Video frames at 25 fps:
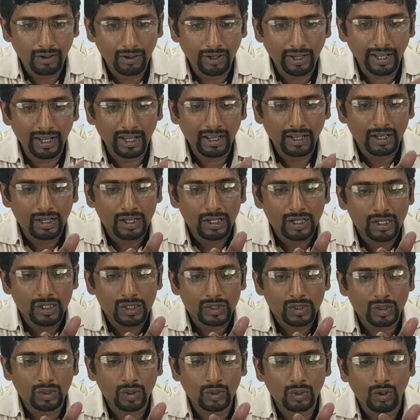Okay,
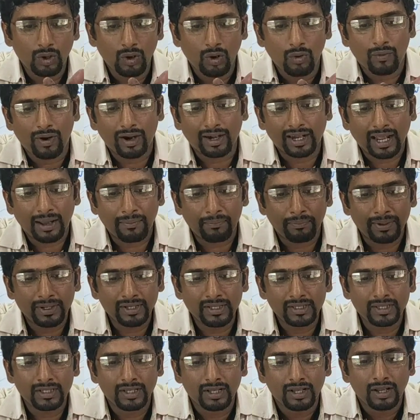so what
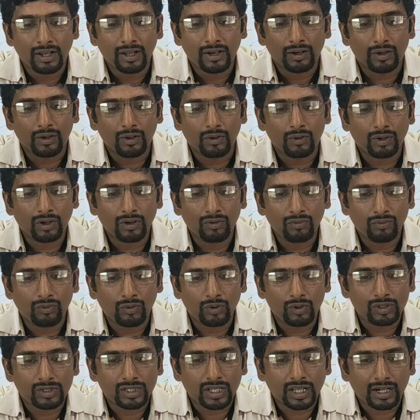happens? Neural
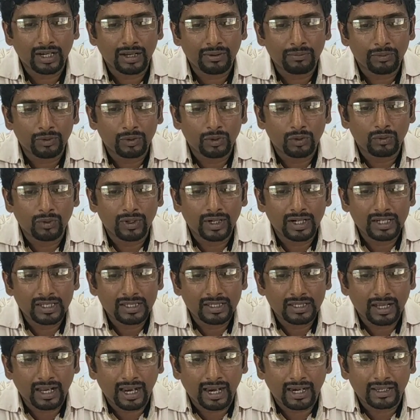folds are come
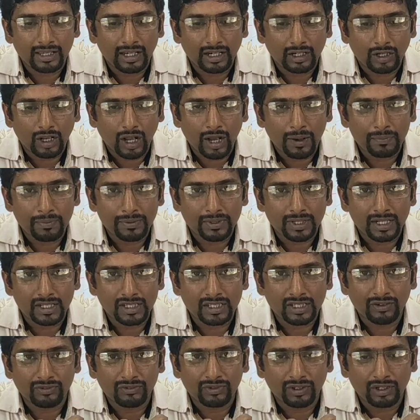towards, and the top
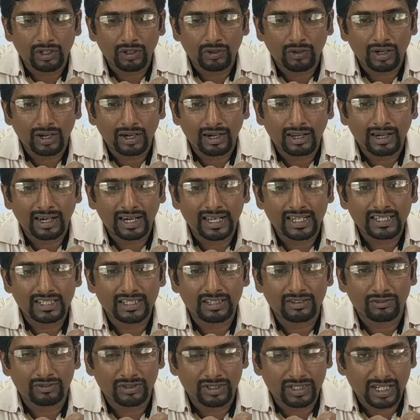cells of the neural
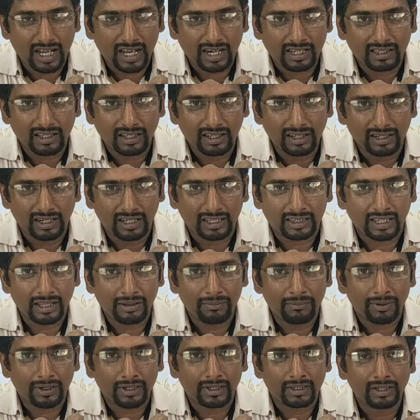crest, which are the
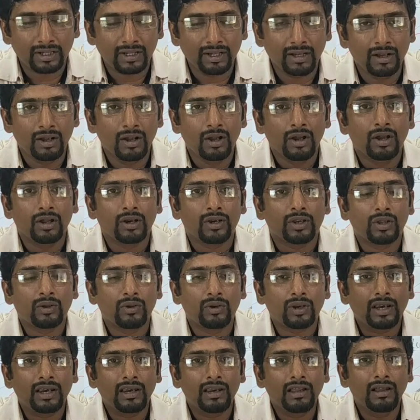nothing but the
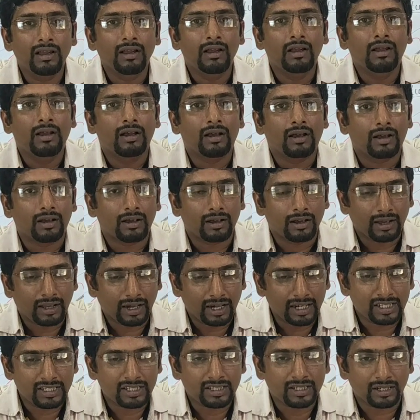neural
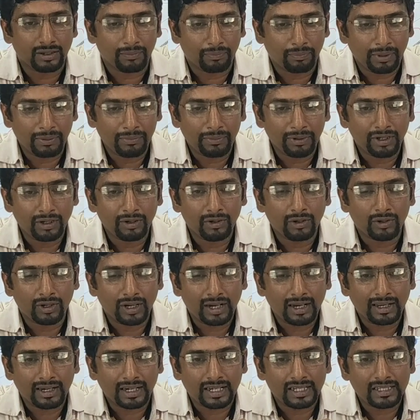crest, primitive
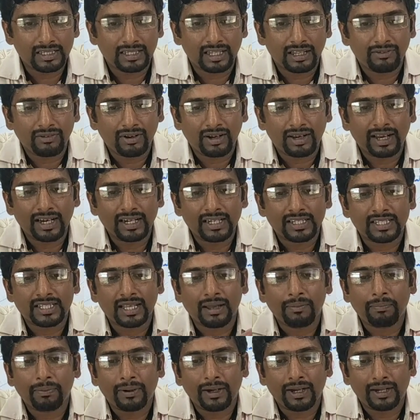neural crest, they will get
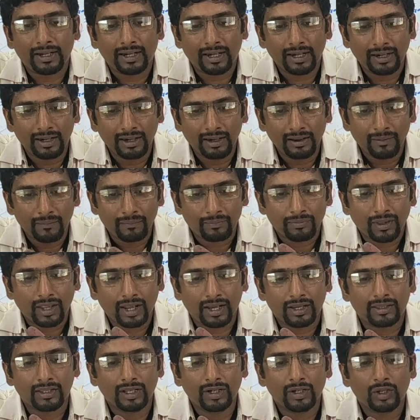separated
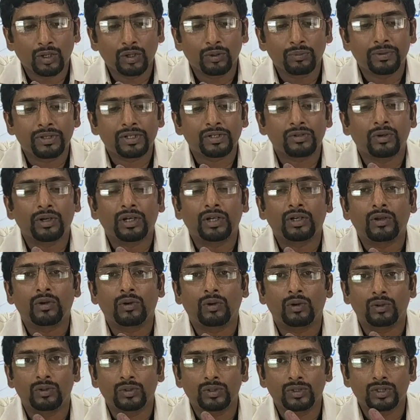and the tube is going to
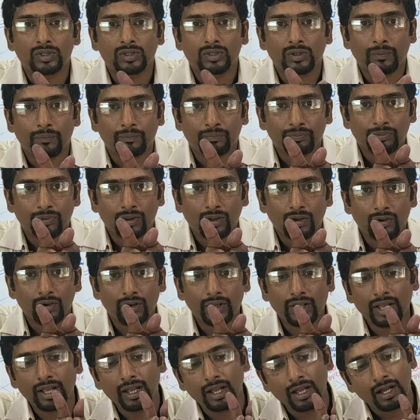close.
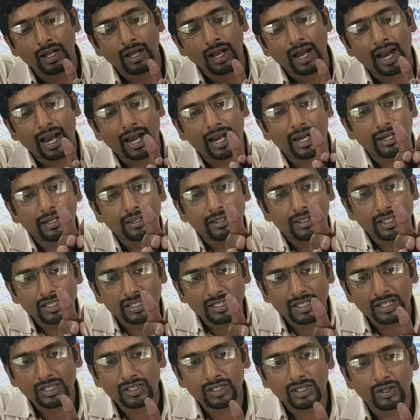Okay, and
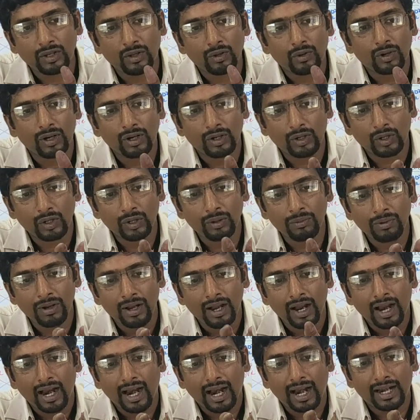this is a neural
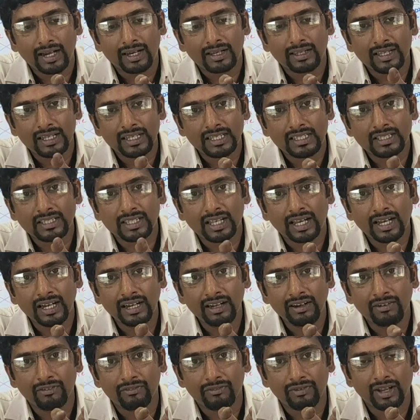tube, and this
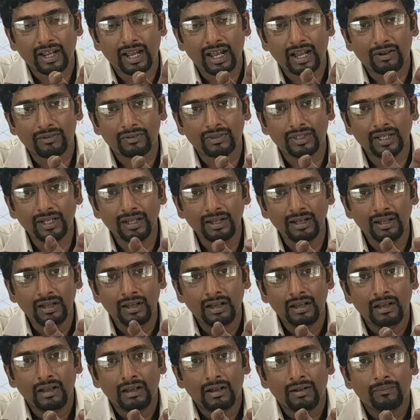side we have
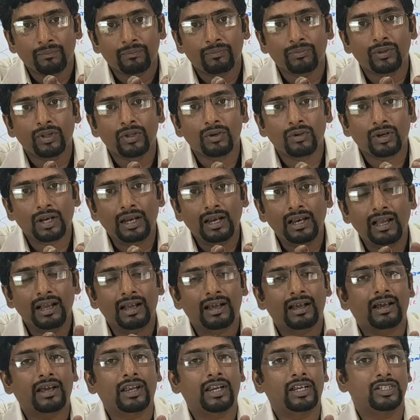the
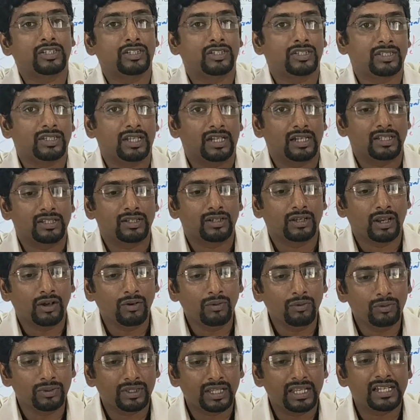neural crest cells.
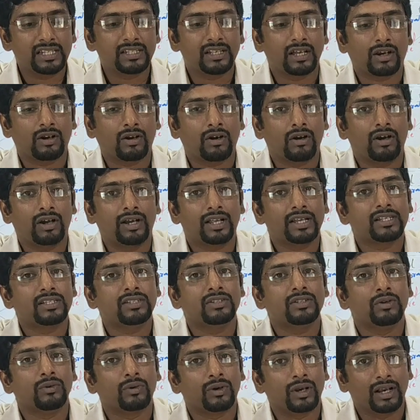Now these are called
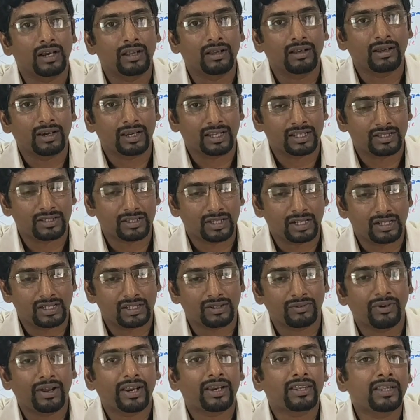as neural crest
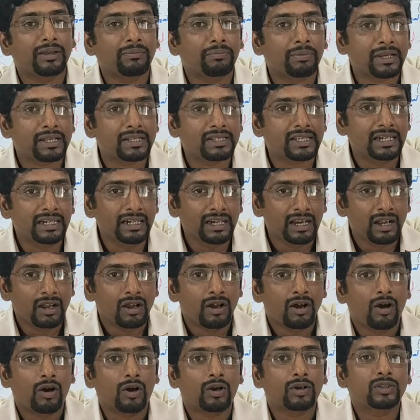cells. So where they
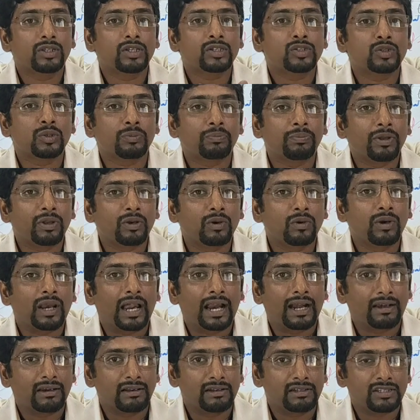present? On the
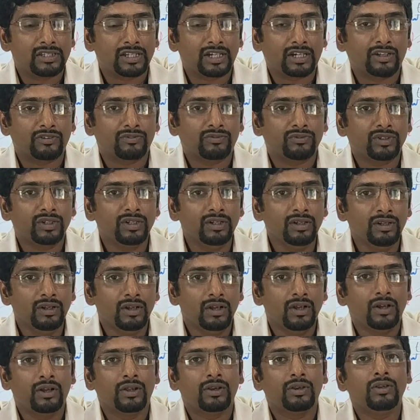superolateral side of
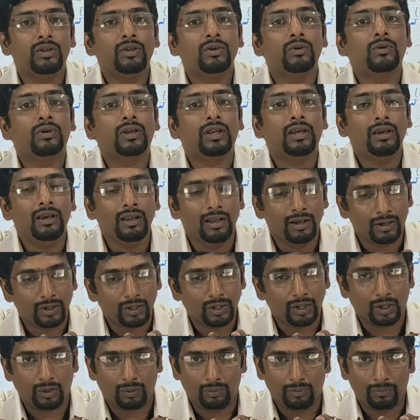the
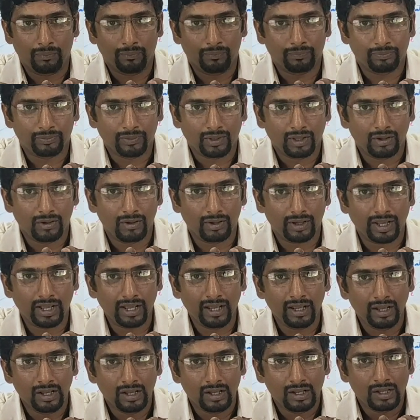neural tube.
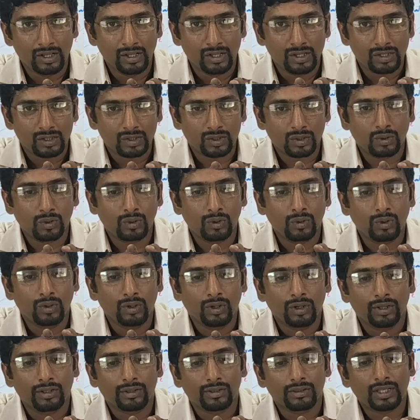Okay,
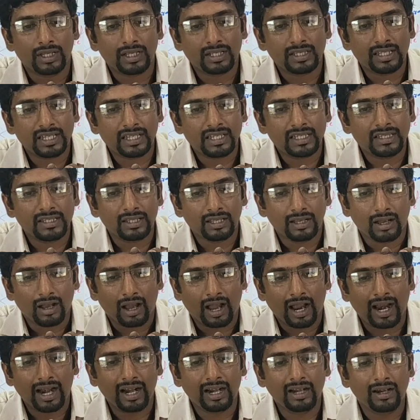so this
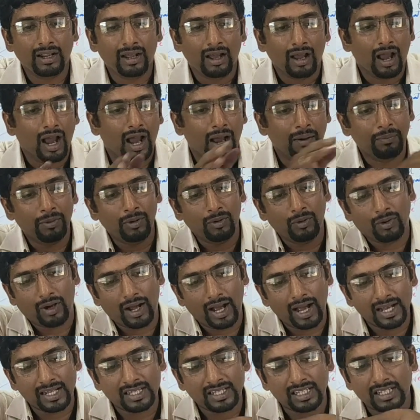is, and
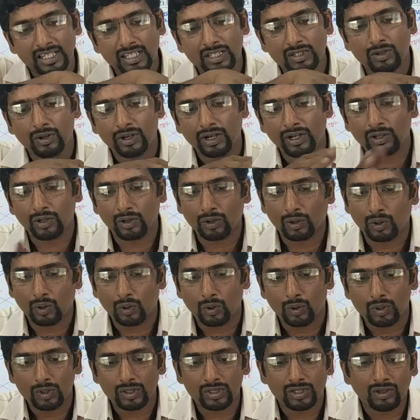above, as it is going to
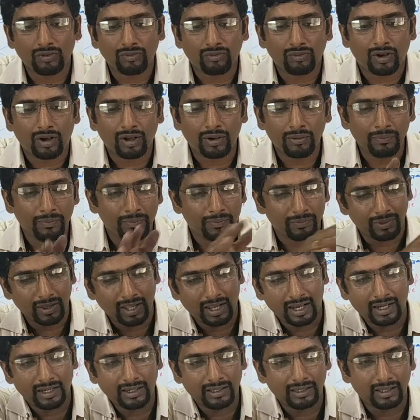close the form,
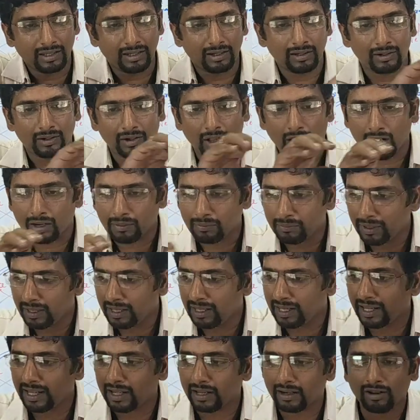and the normal
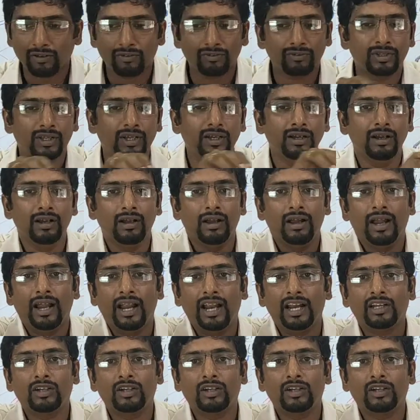layer of the